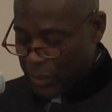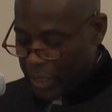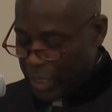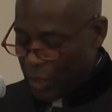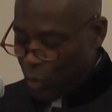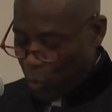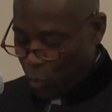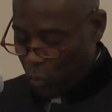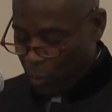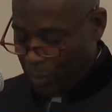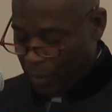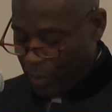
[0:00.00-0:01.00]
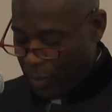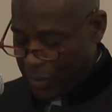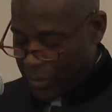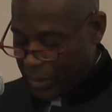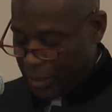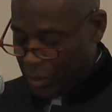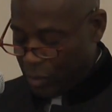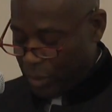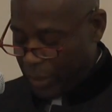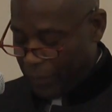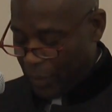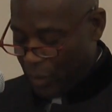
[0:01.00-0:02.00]
in whom are said to
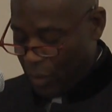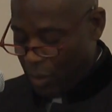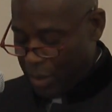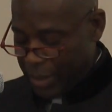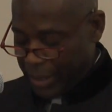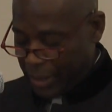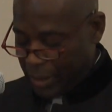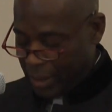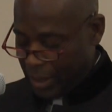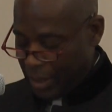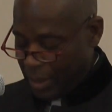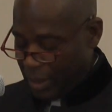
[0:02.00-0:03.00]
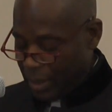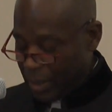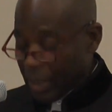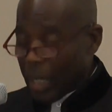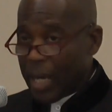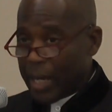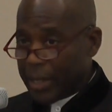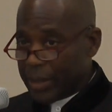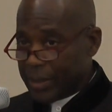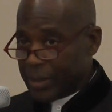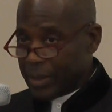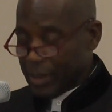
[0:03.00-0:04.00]
have incarnated the
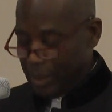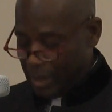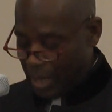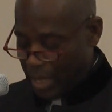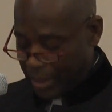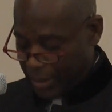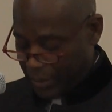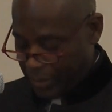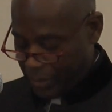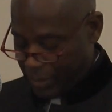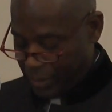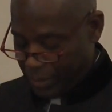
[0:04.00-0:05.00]
highest Dhyanis,